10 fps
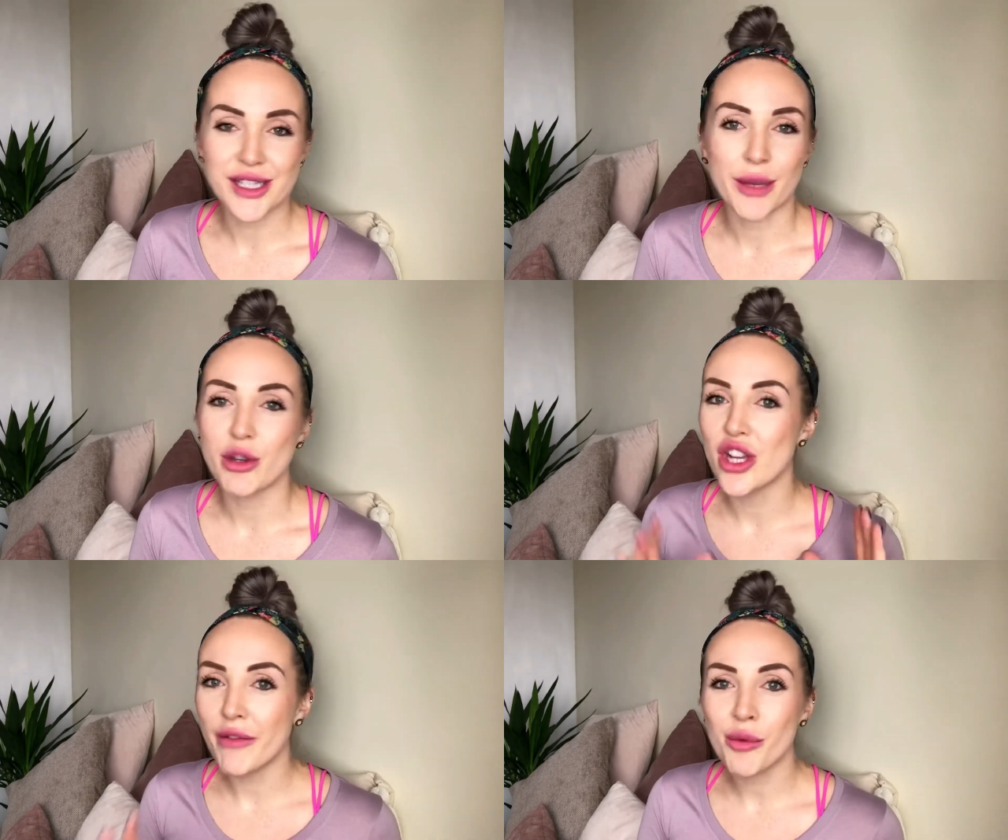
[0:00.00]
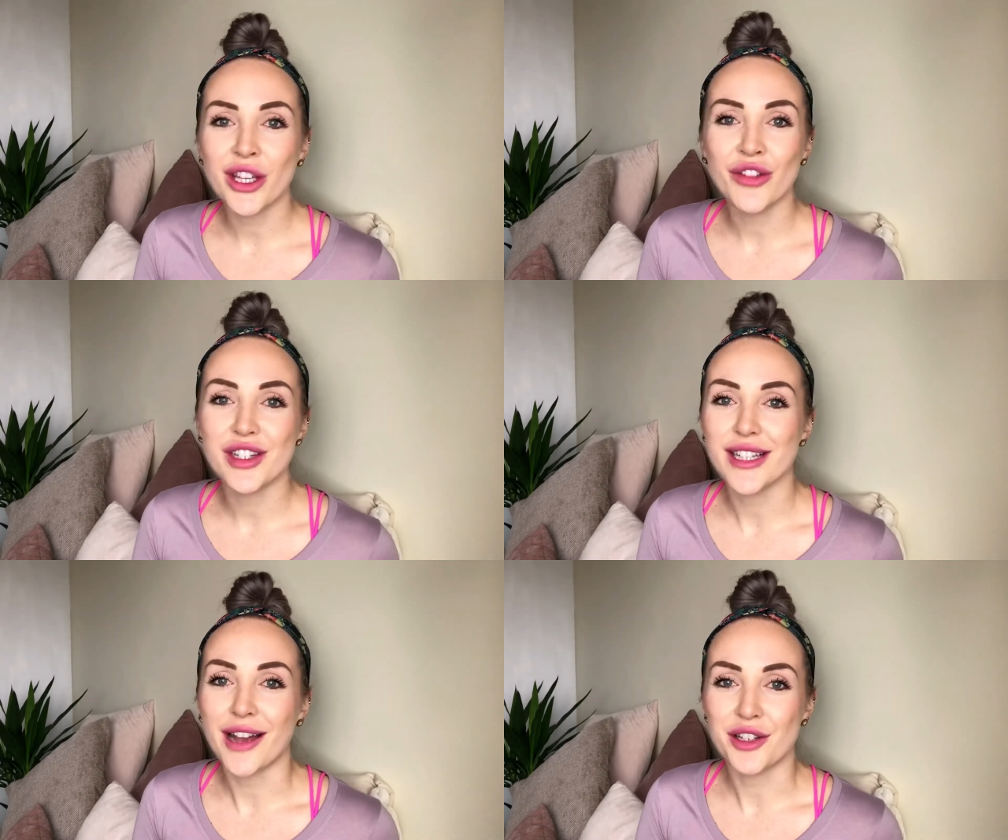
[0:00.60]
whichever one you've
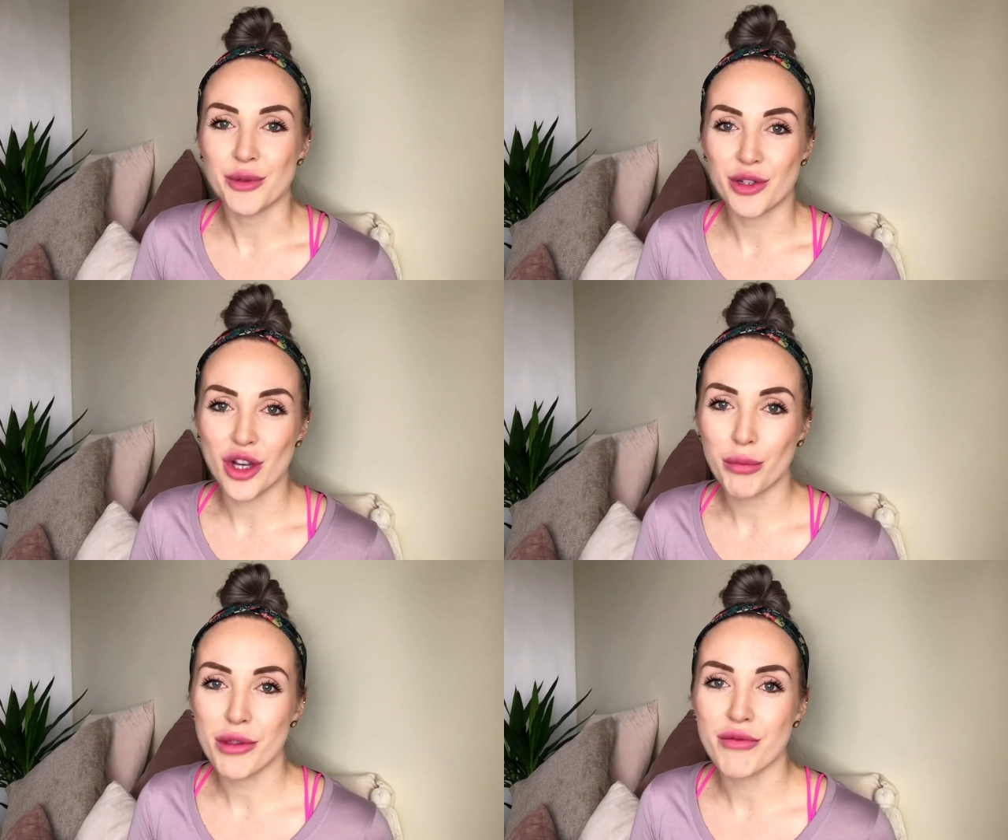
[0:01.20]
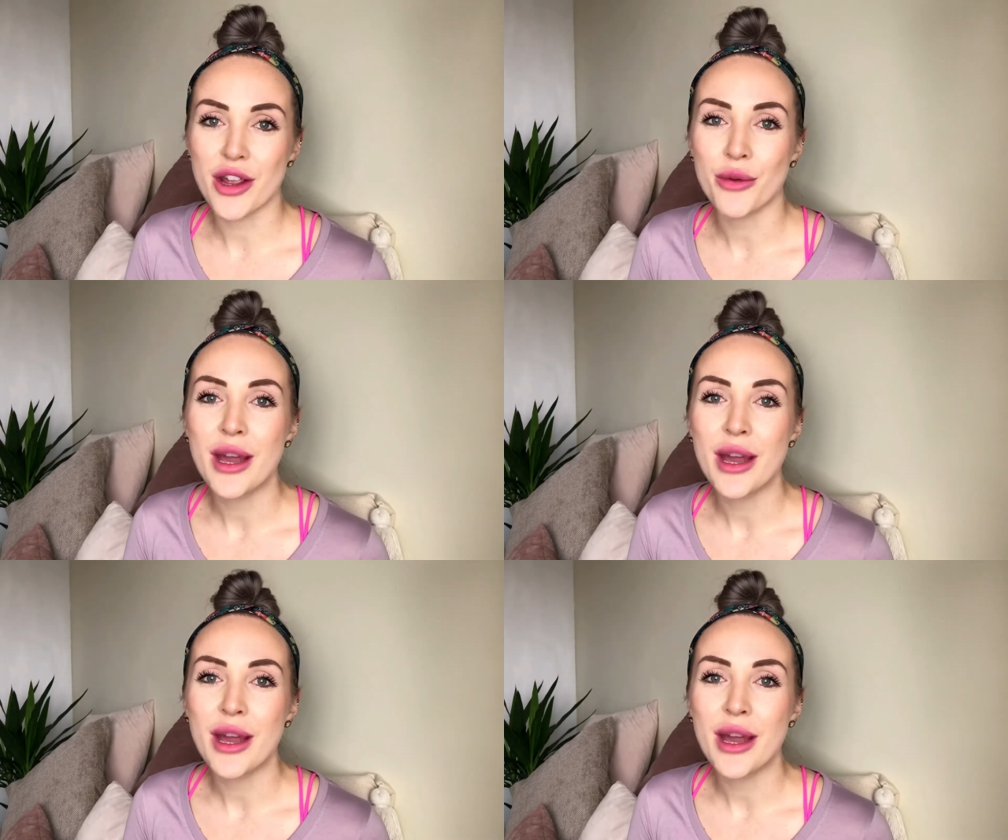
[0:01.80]
decided to adopt through.